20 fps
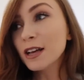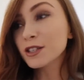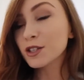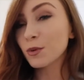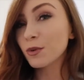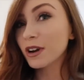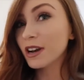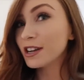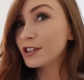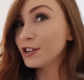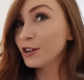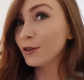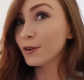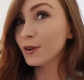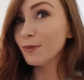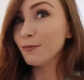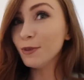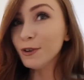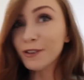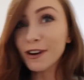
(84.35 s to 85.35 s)
So we're literally
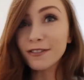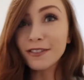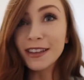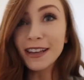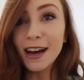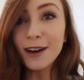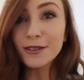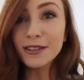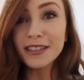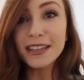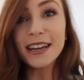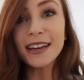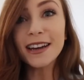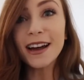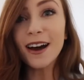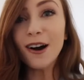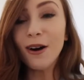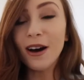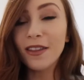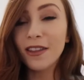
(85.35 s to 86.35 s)
gonna move everything out today
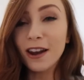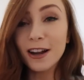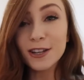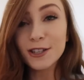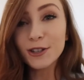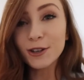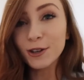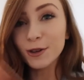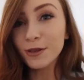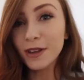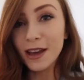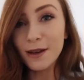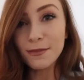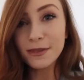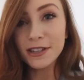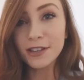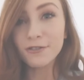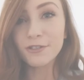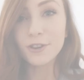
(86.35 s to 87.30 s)
now and then I'll show you the empty